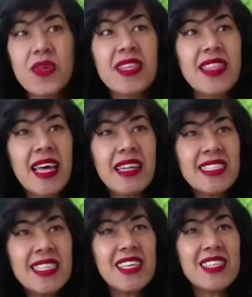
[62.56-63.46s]
that is
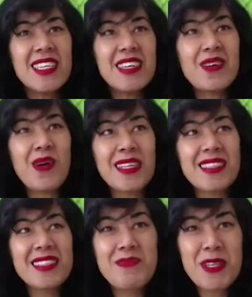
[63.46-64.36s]
actually
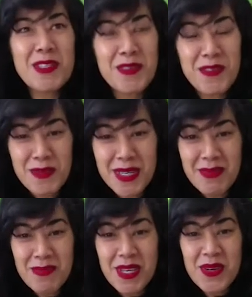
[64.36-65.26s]
quite special for
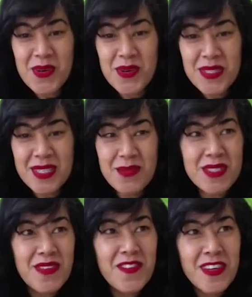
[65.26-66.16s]
me because it was
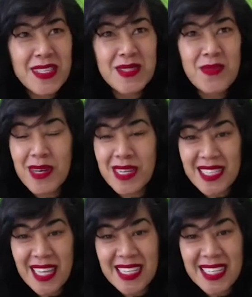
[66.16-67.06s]
the first work
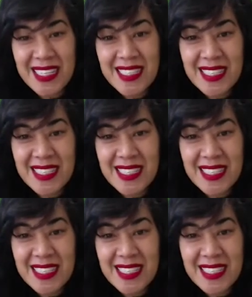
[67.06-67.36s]
that I did